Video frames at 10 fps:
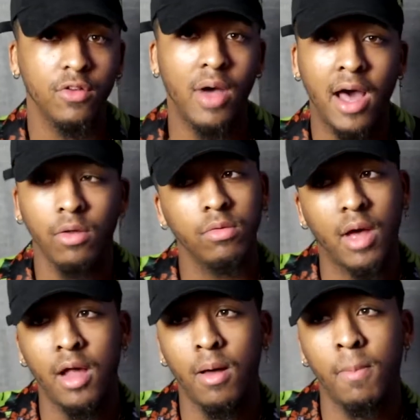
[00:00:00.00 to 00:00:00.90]
So
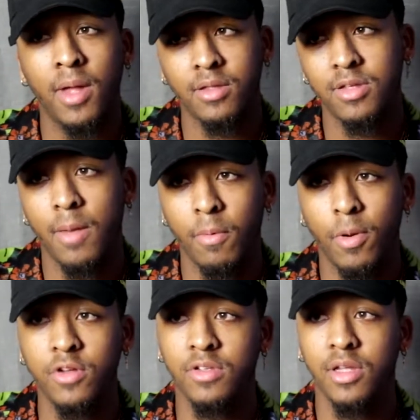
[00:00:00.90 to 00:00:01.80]
I'm not the type of
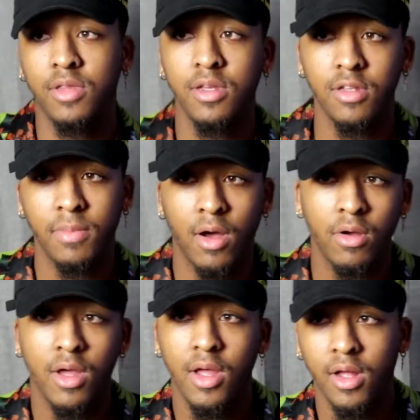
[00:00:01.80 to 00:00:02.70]
person that thinks
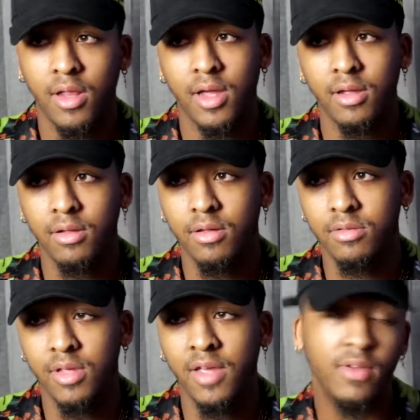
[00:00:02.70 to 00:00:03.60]
about like
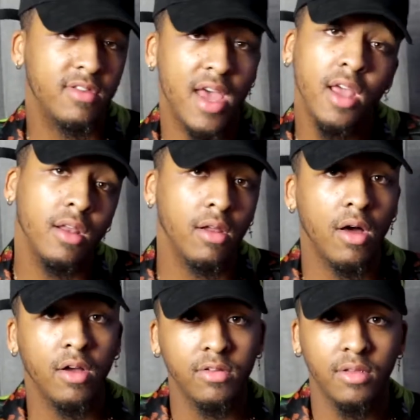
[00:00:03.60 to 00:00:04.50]
even taking a
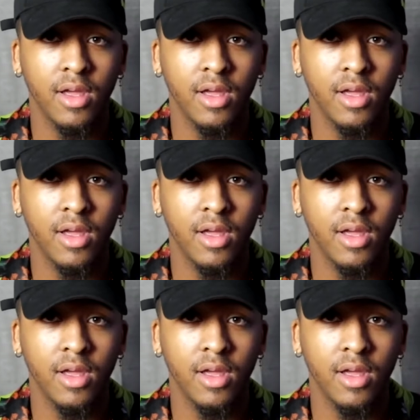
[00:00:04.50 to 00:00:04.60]
loss.